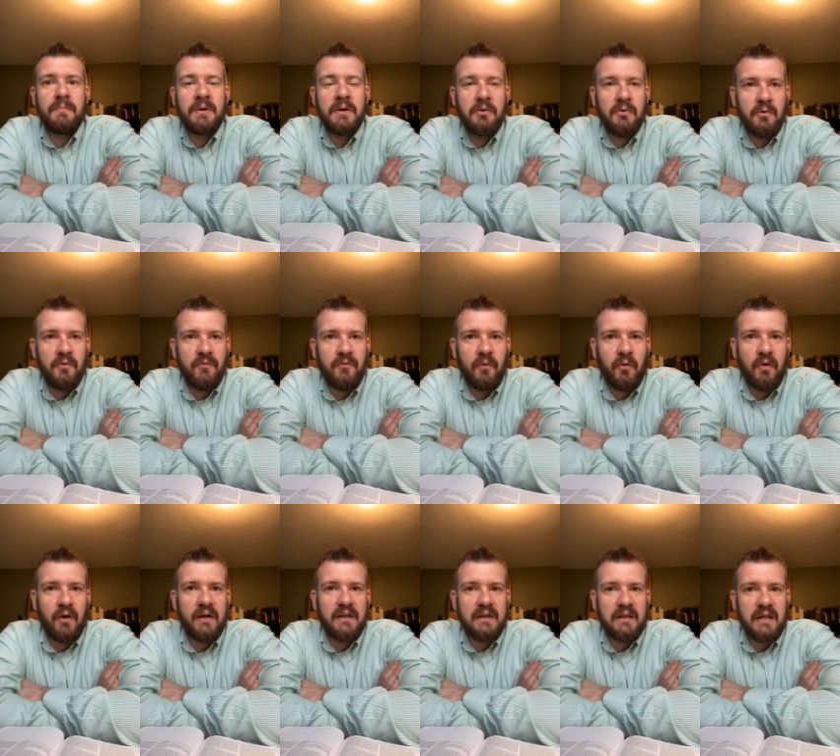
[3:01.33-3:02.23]

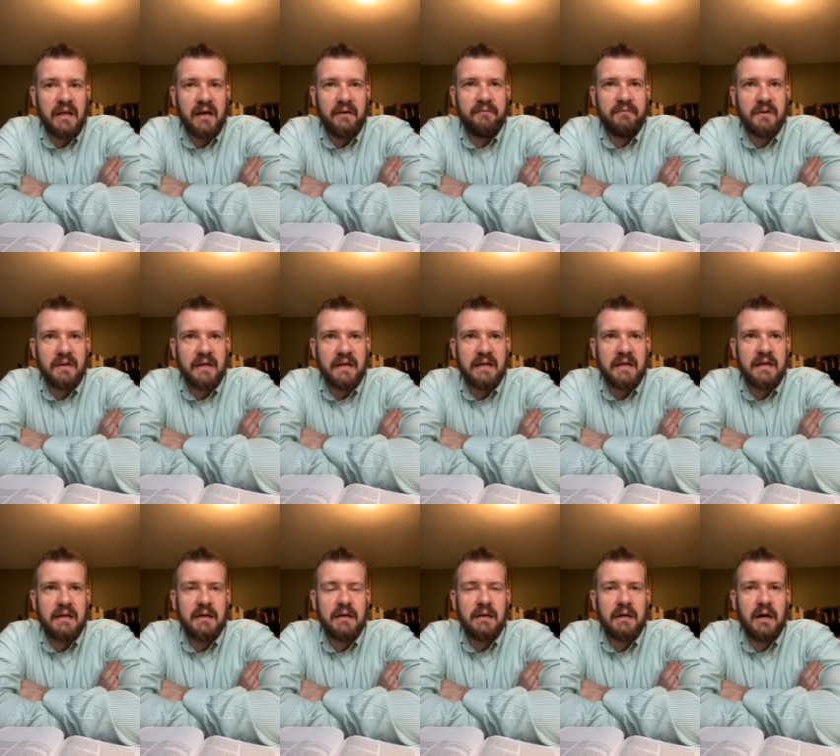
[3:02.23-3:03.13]
beautiful and
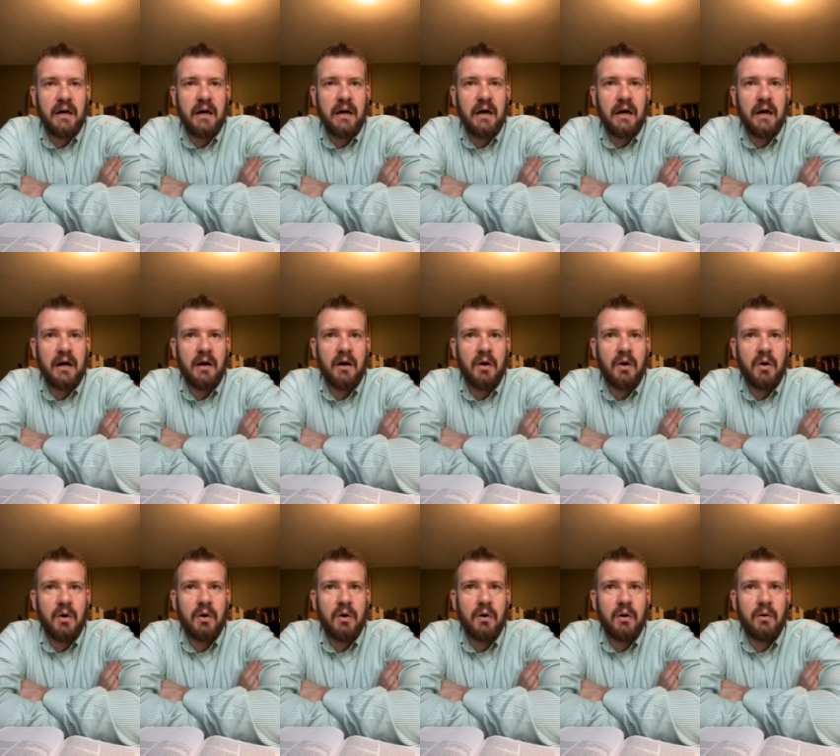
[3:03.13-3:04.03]
lovely uh,
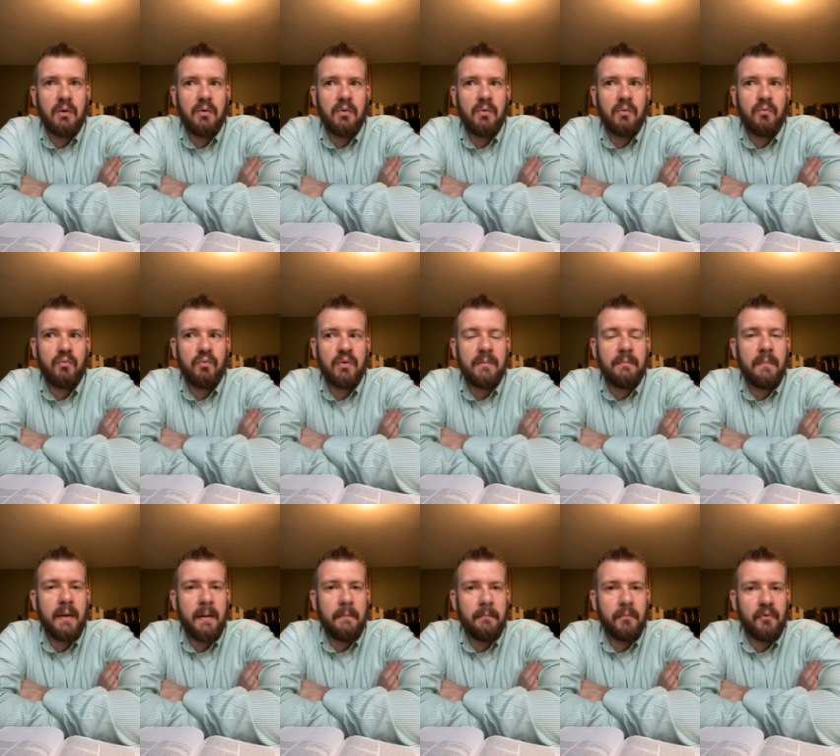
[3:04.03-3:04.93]

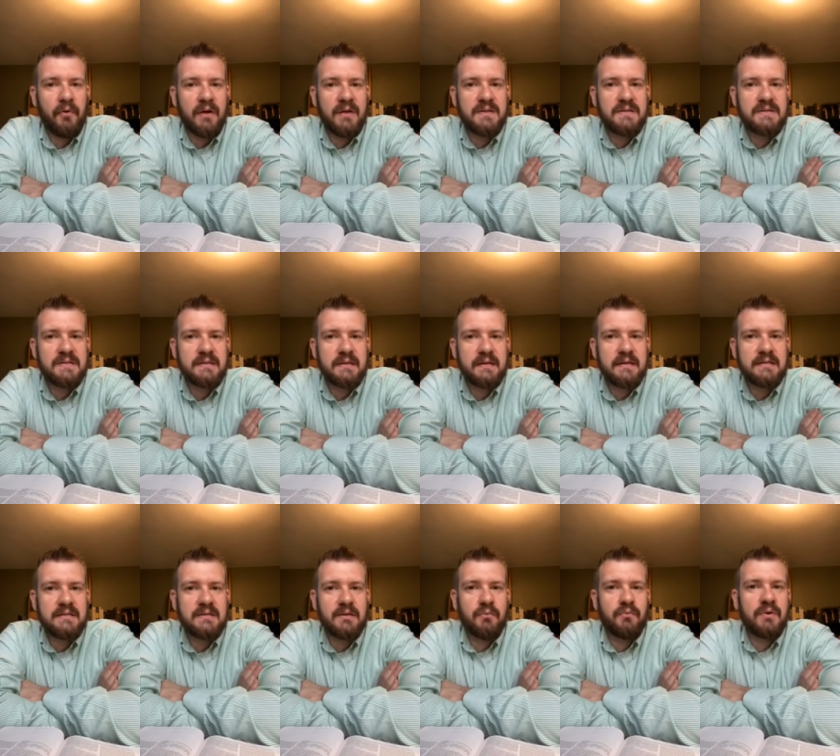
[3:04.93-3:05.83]
remembrance
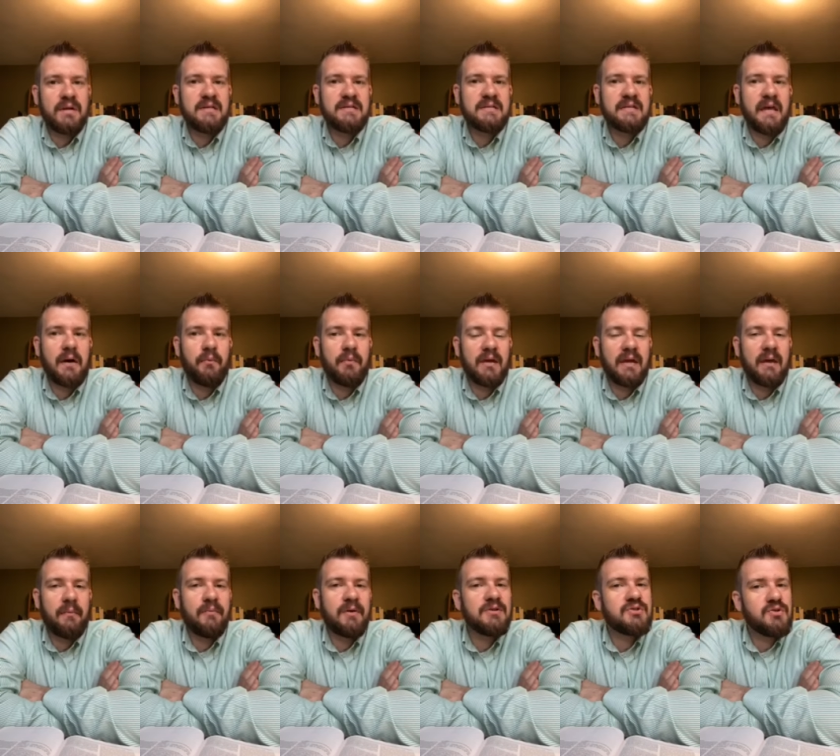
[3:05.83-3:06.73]
is the reason that we
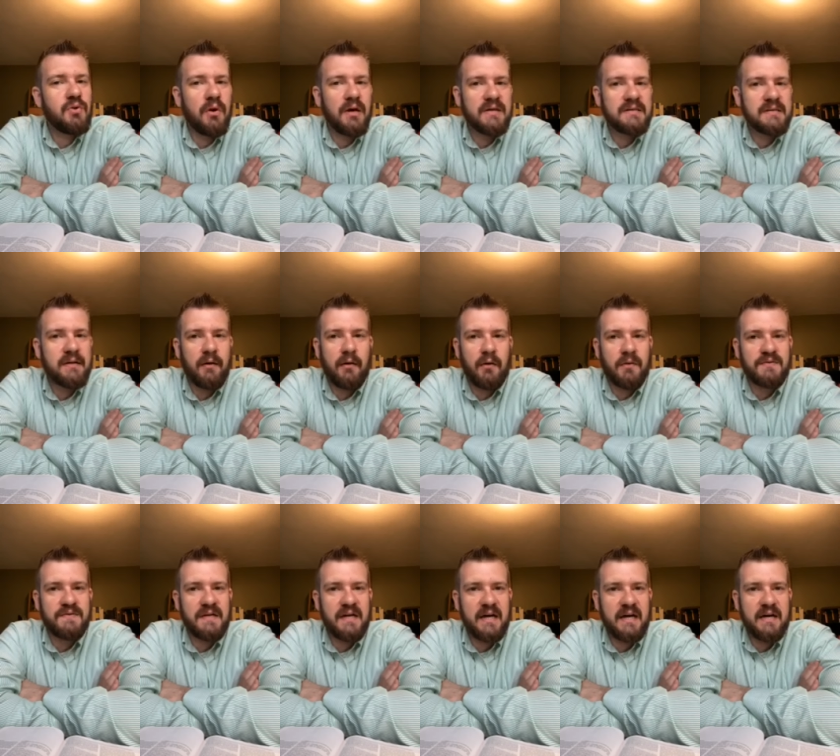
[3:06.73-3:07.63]
can rejoice at all
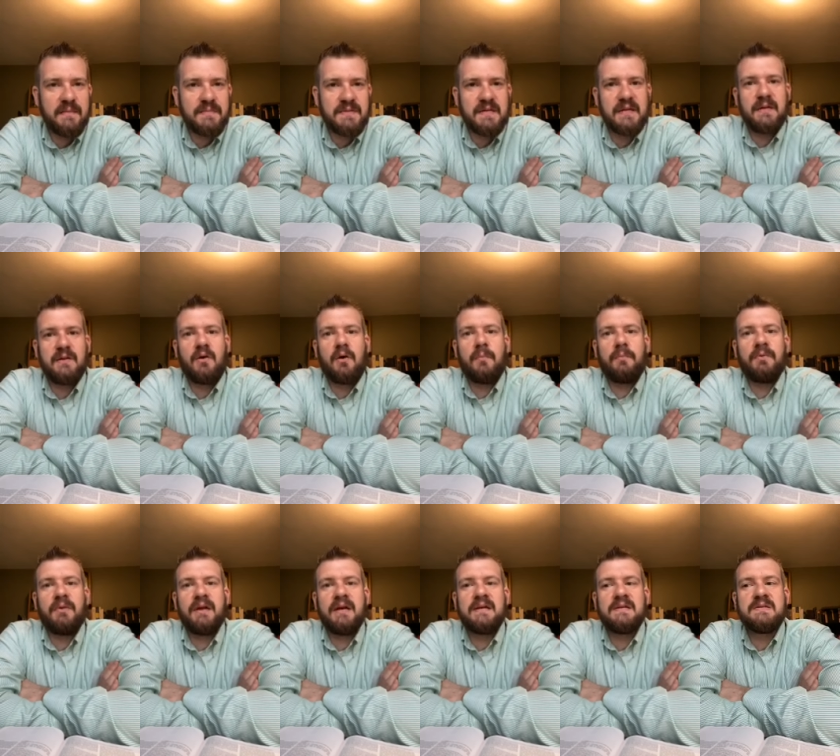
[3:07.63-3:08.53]
times and in all
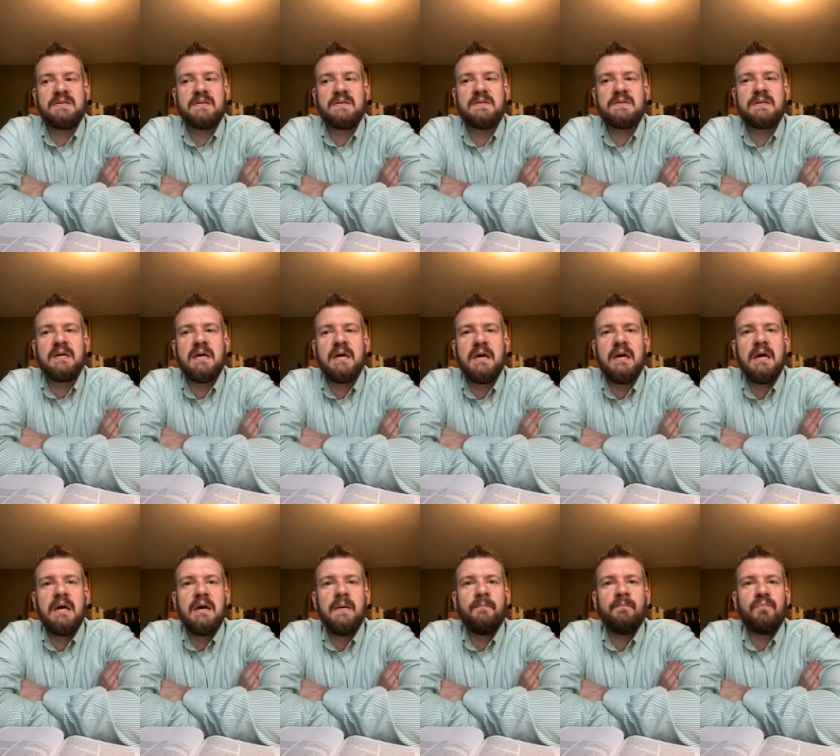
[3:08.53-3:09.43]
places.
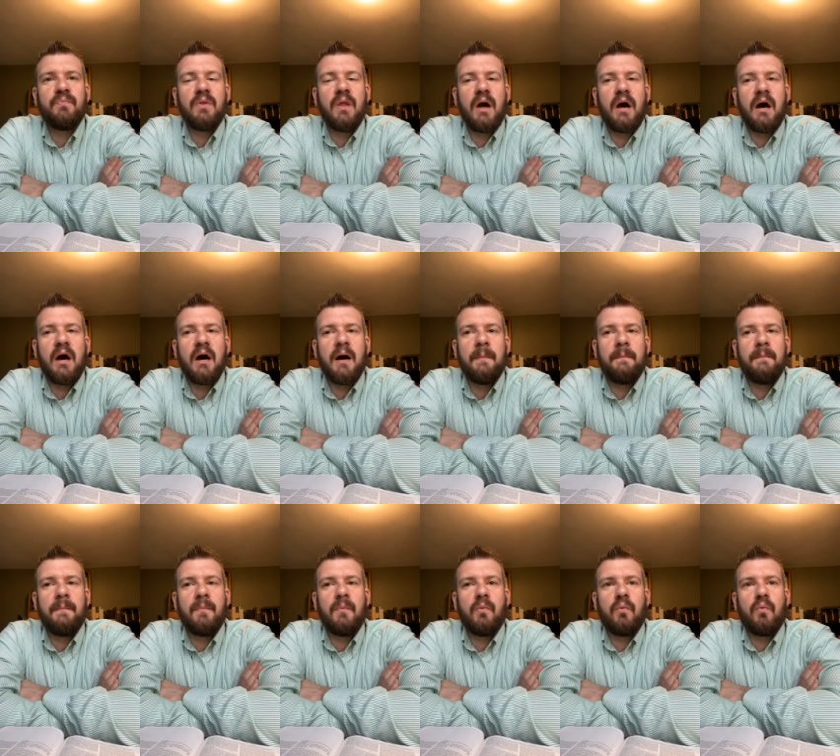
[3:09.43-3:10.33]

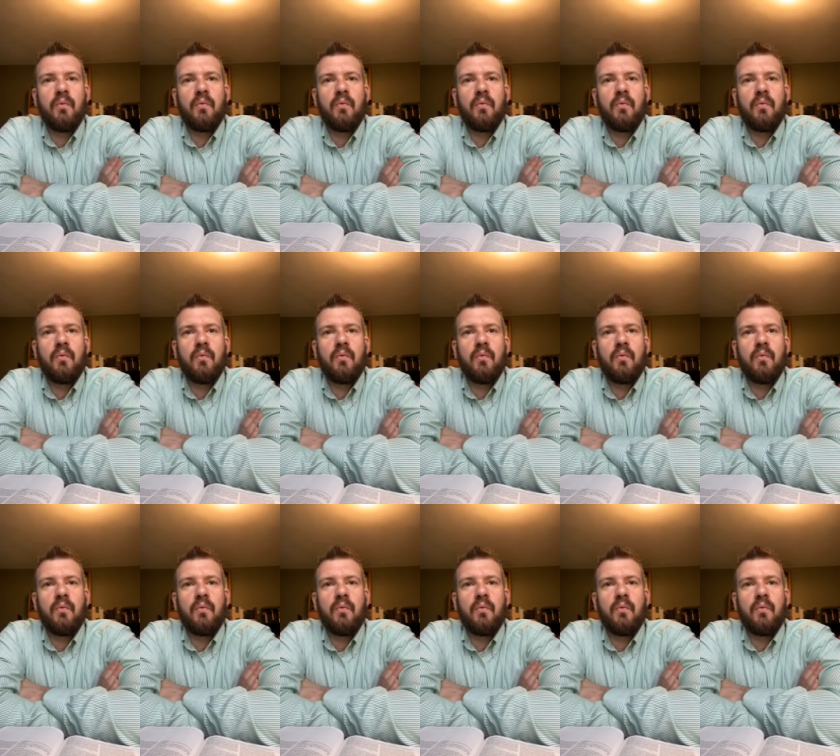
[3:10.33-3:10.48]
Um,